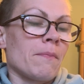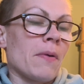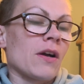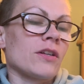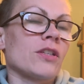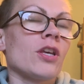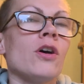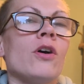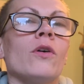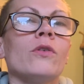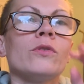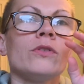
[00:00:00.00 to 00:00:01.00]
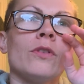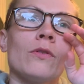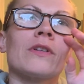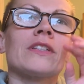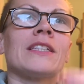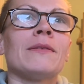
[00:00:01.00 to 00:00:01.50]
part Old
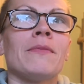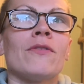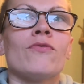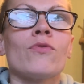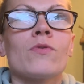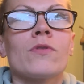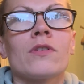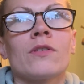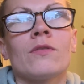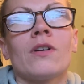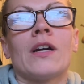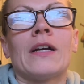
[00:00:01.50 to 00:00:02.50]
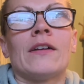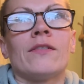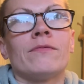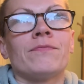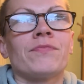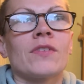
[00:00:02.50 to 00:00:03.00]
Norse and before
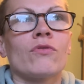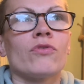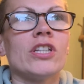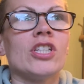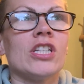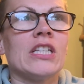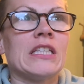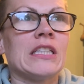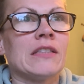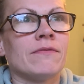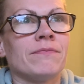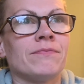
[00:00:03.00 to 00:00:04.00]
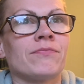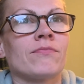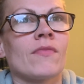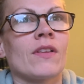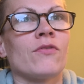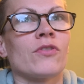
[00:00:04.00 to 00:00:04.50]
region
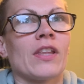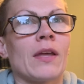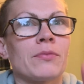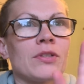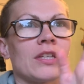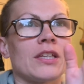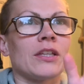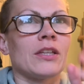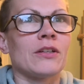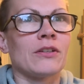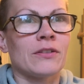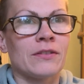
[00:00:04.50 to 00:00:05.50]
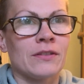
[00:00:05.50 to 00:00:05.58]
for that particular